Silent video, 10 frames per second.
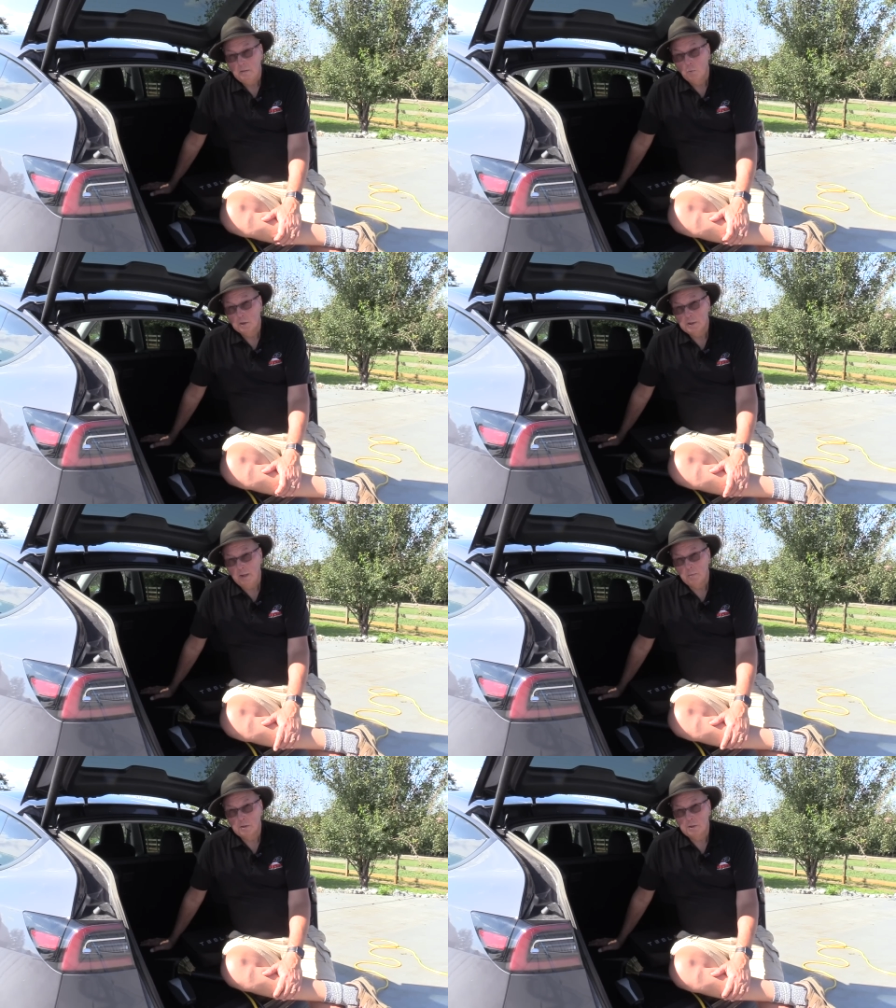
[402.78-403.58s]
was
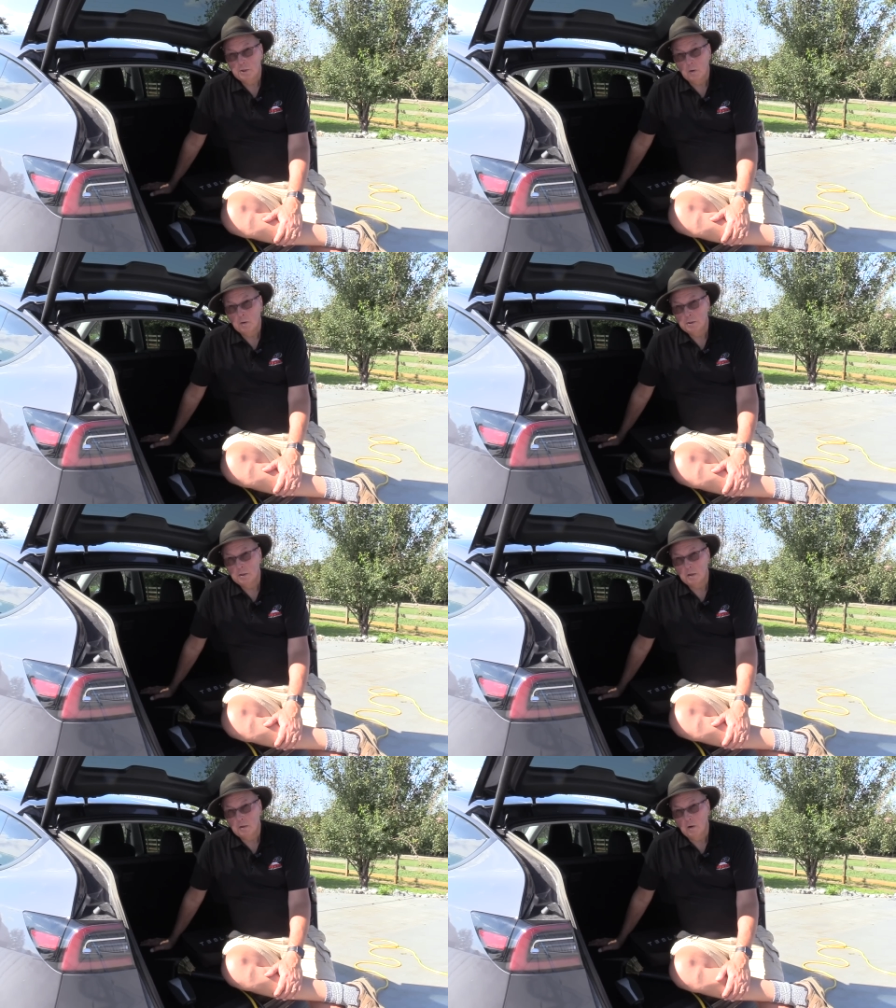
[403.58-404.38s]
able to charge
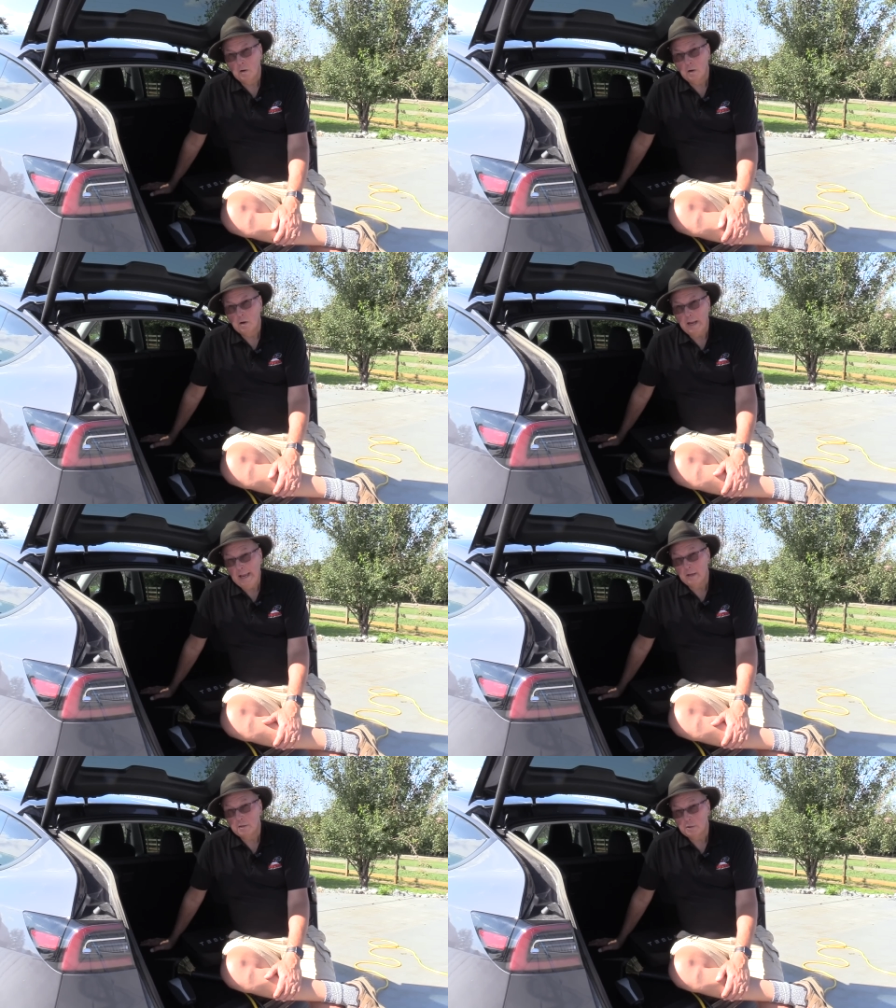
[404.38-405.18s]
the car
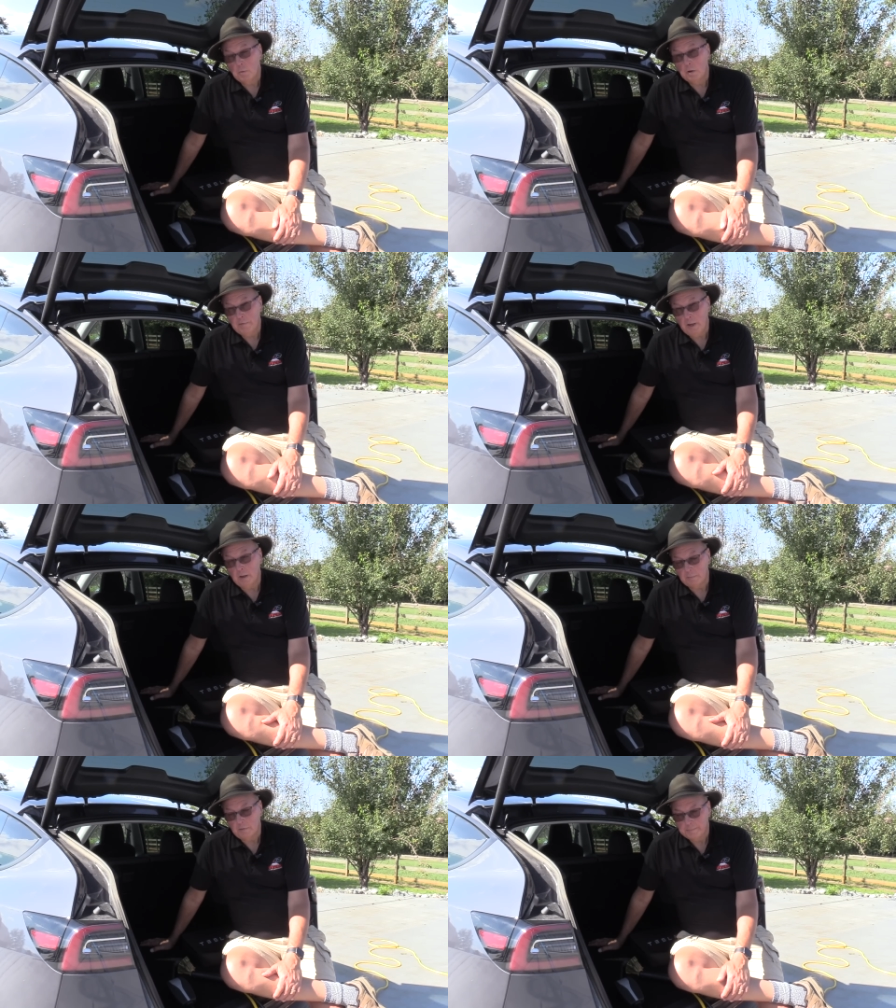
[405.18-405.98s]
at 12
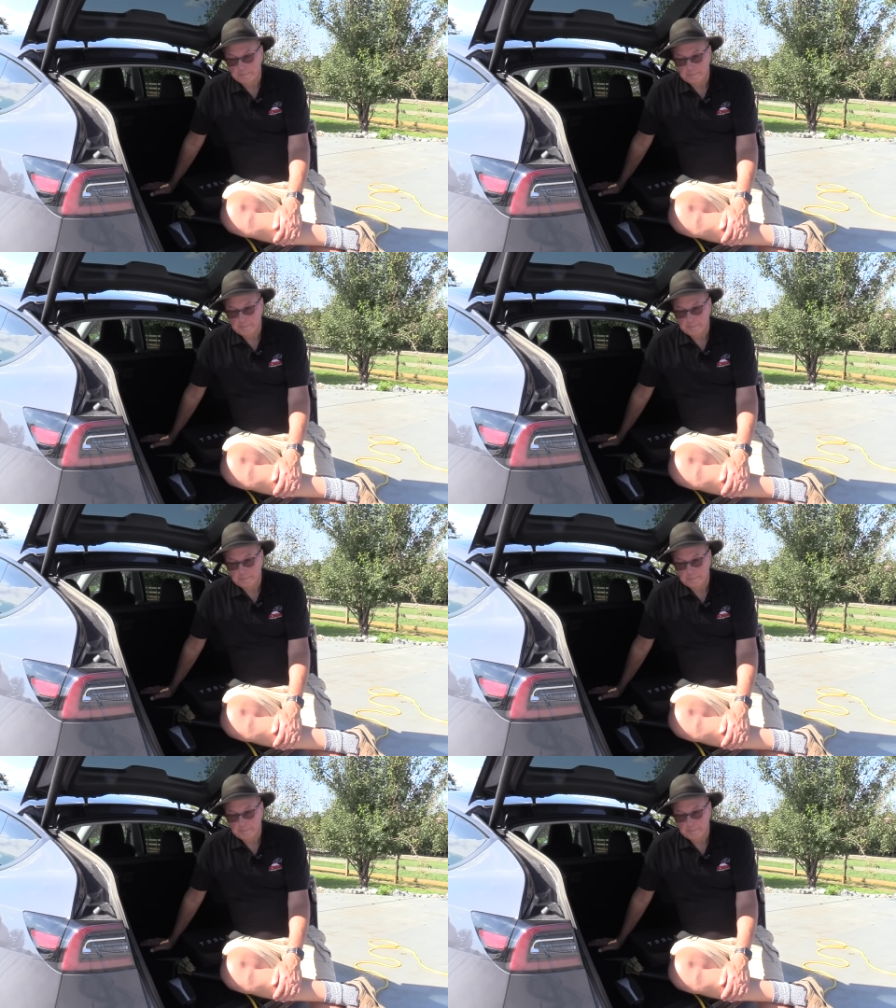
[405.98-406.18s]
amps.